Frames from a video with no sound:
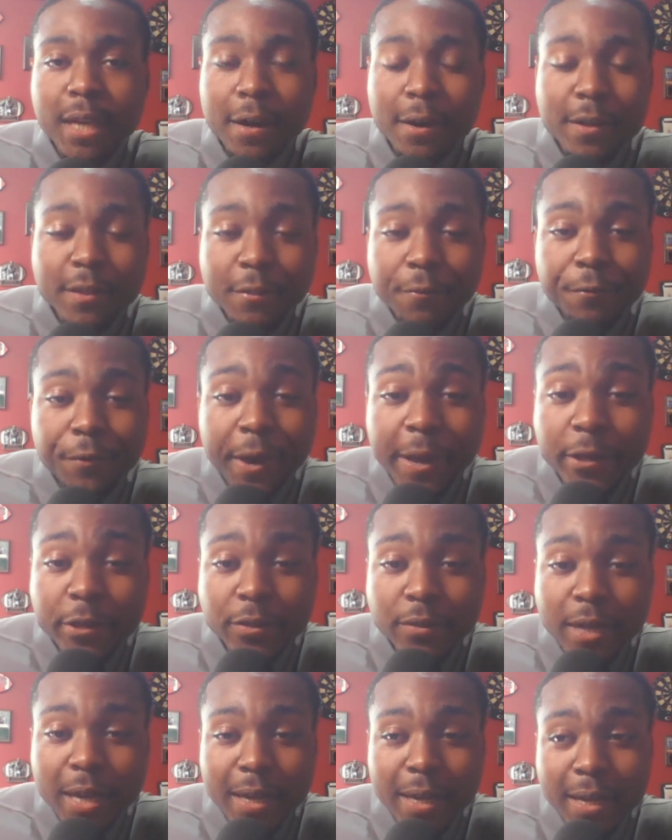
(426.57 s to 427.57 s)
a free
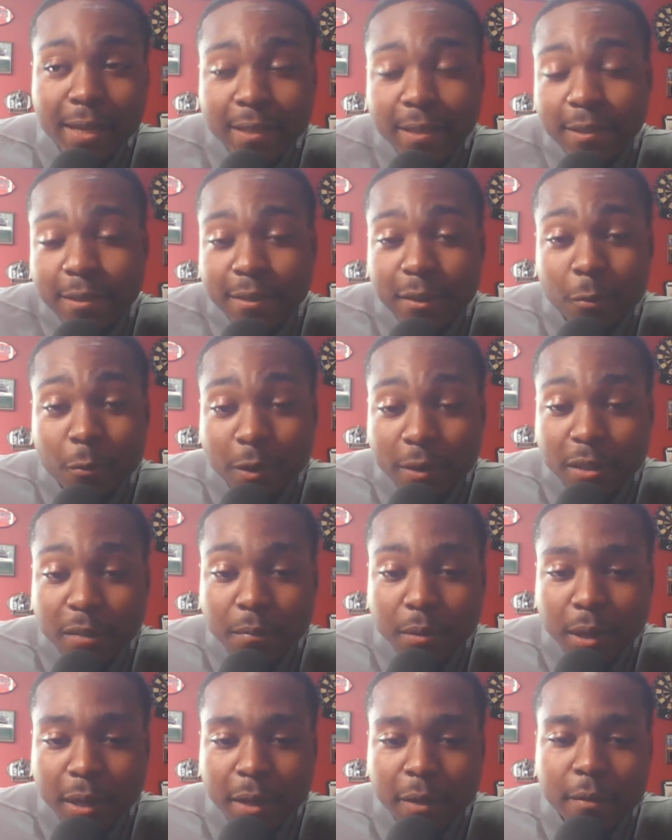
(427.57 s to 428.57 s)
agent. I guess he still wants
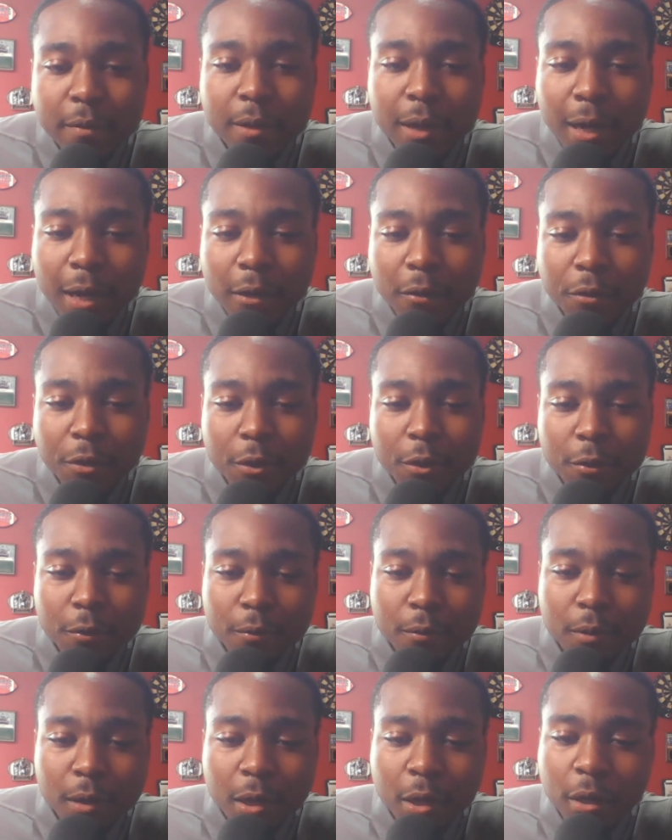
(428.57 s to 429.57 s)
to play. I don't
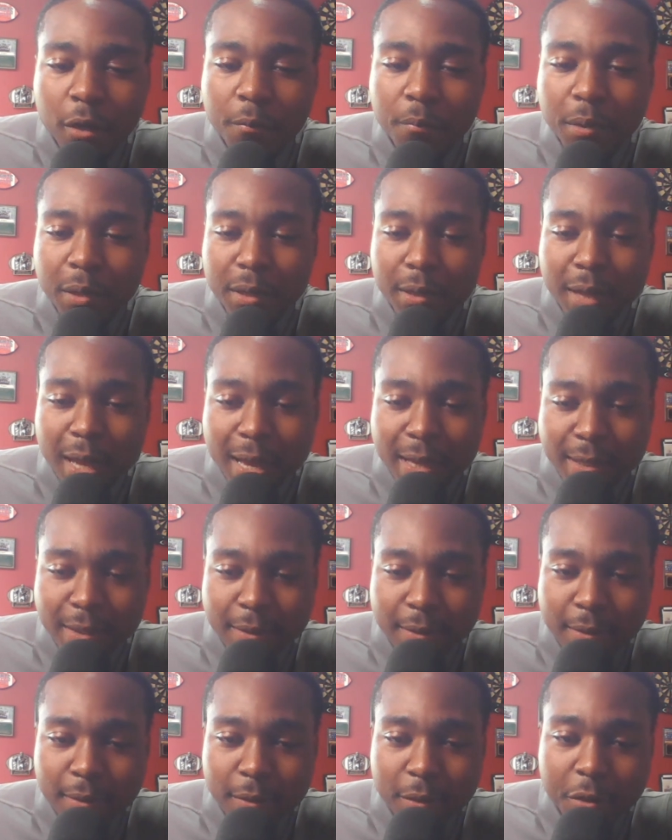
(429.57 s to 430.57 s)
know. But
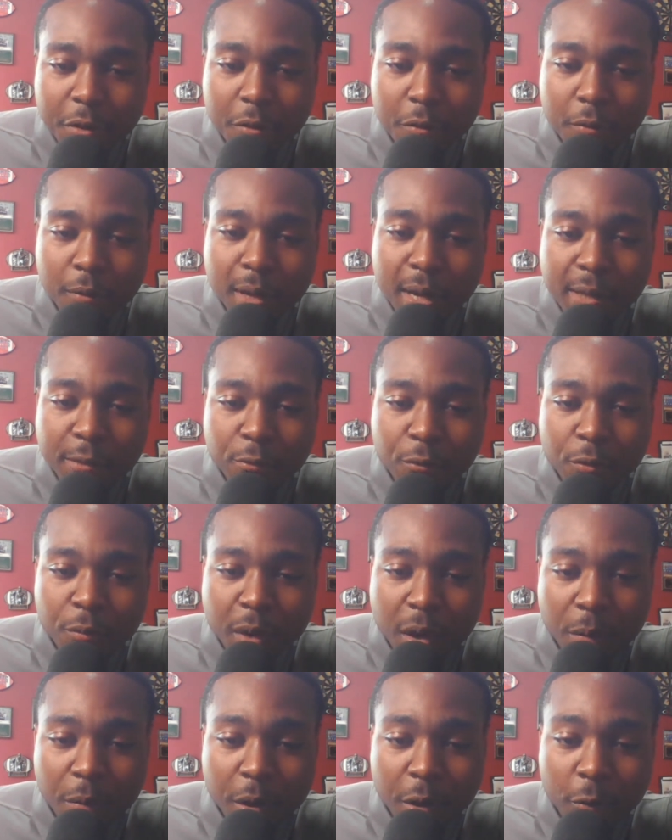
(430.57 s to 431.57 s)
last we
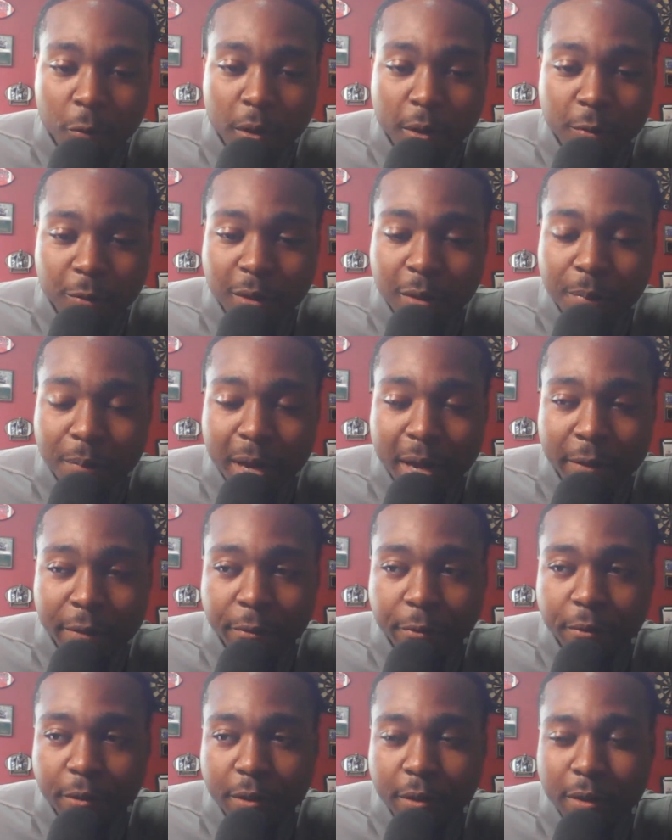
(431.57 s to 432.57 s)
remember, he was with the
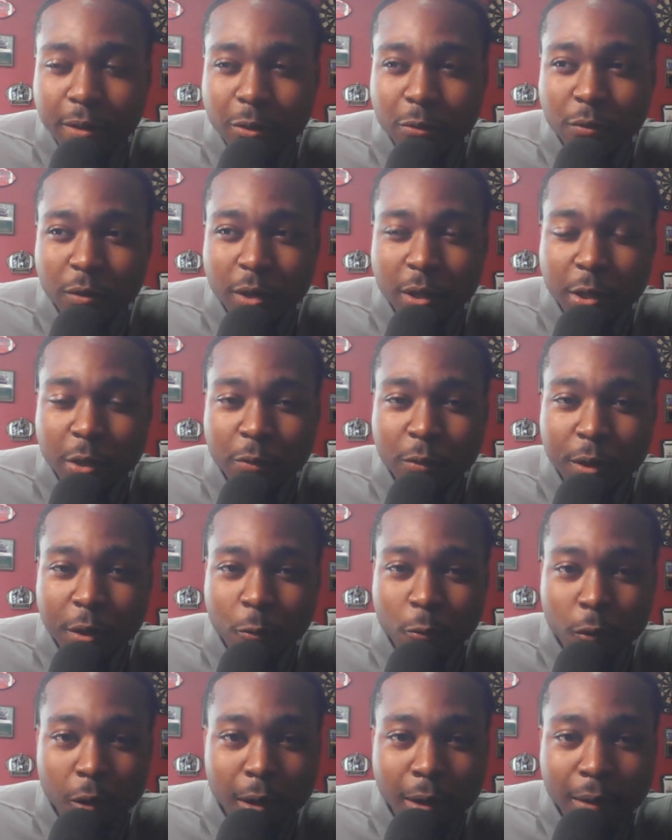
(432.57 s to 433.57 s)
Panthers in
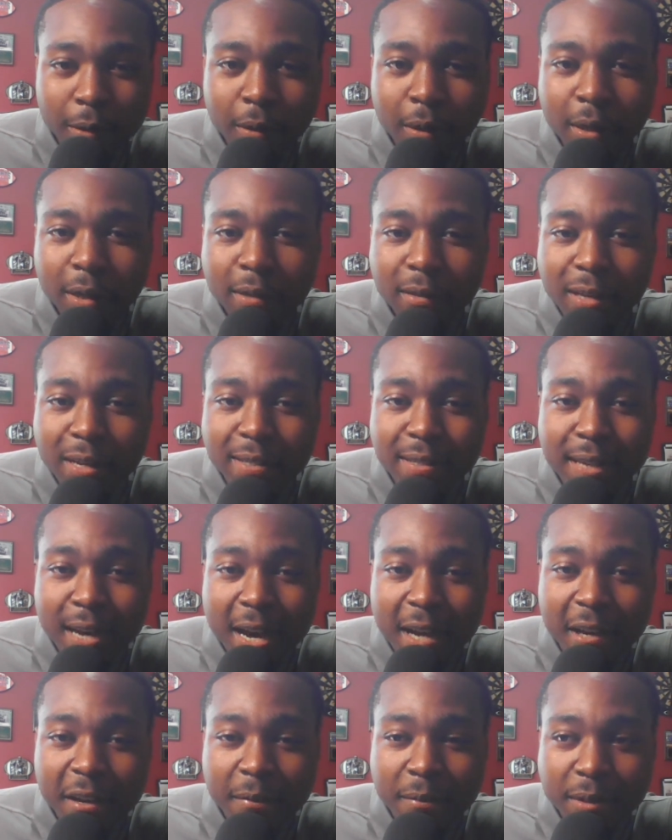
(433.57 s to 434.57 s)
2021. They
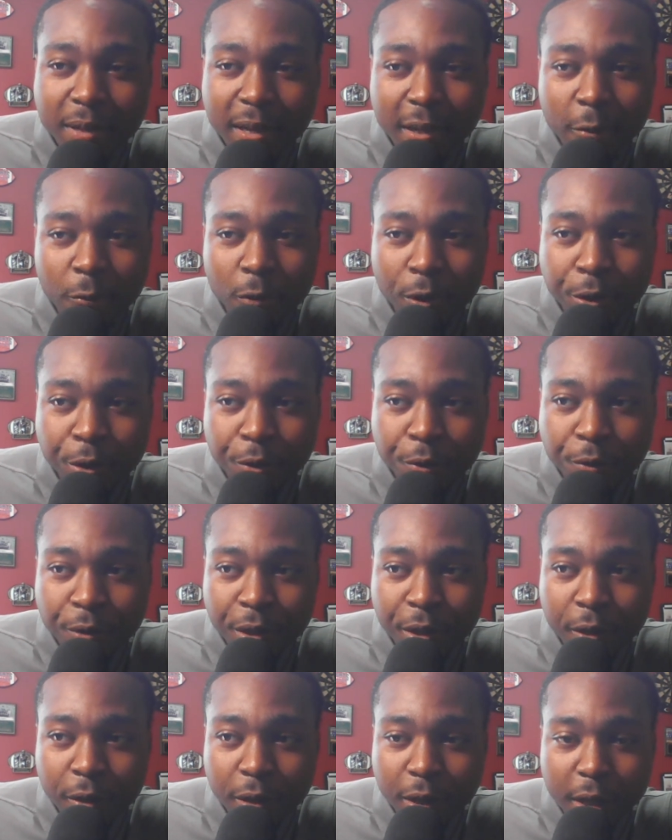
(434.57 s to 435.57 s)
signed him to like a 1-year
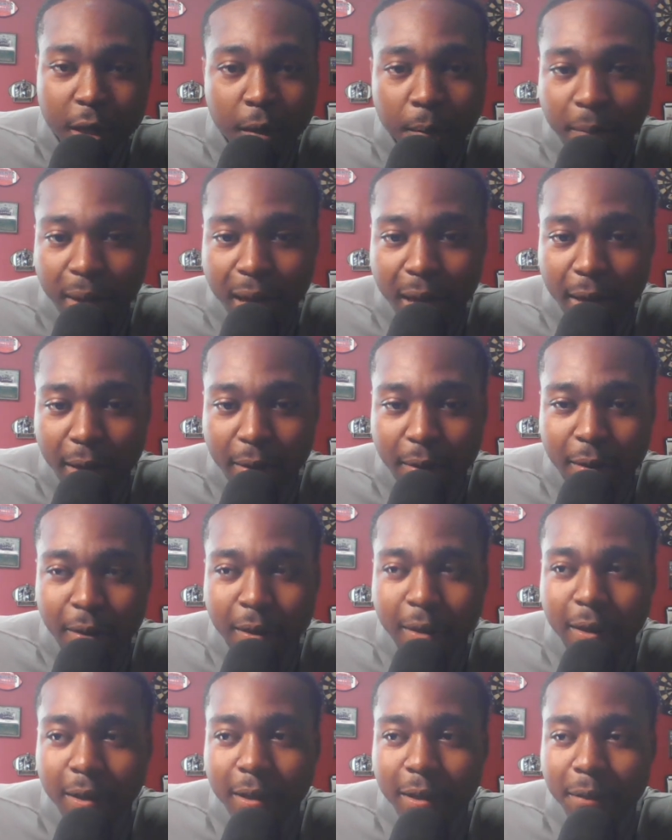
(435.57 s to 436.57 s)
deal to come back.
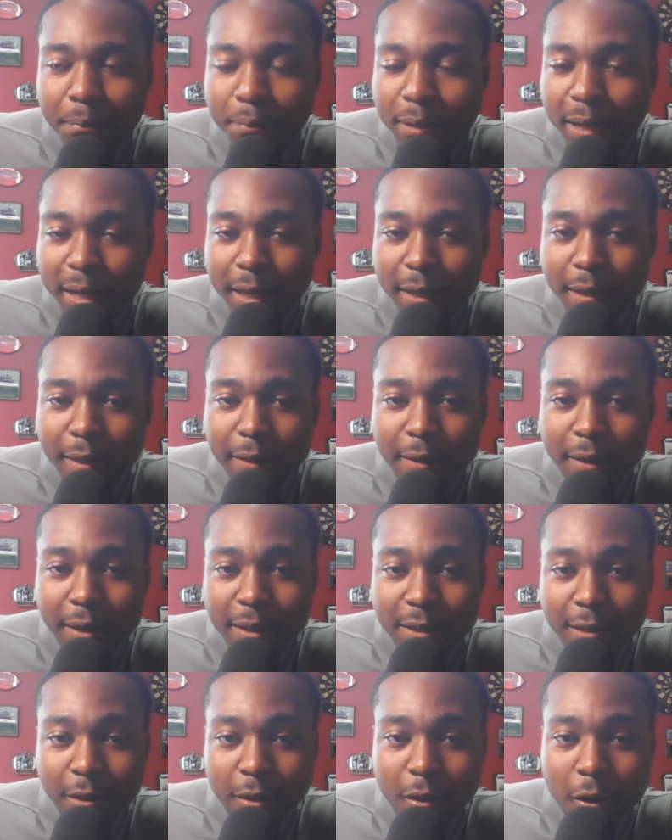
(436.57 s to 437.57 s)
He played
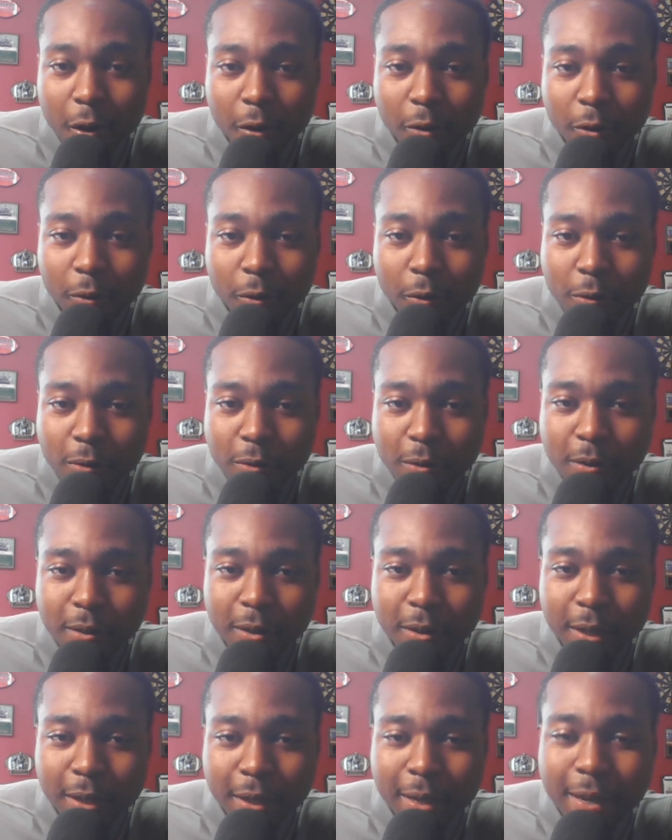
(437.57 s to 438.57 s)
against the Cardinals,
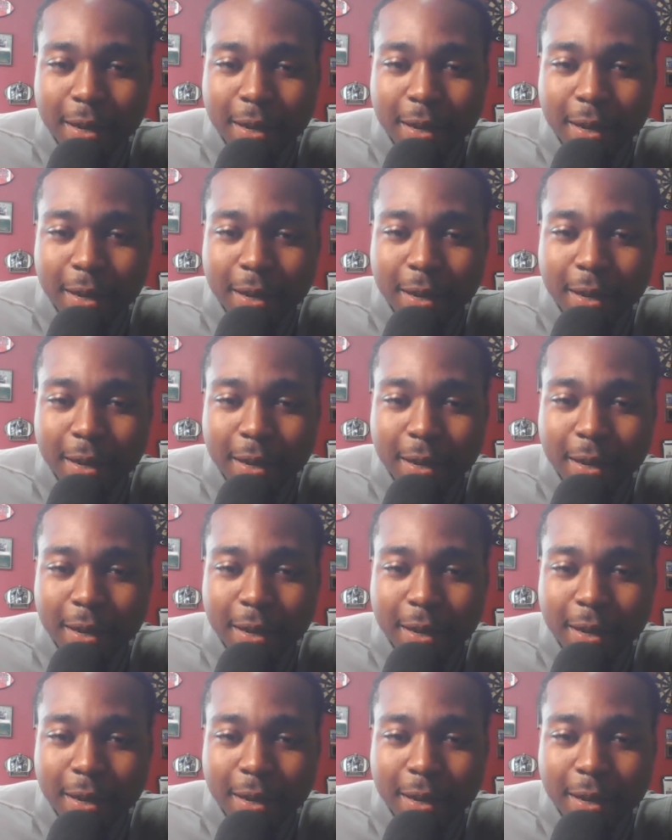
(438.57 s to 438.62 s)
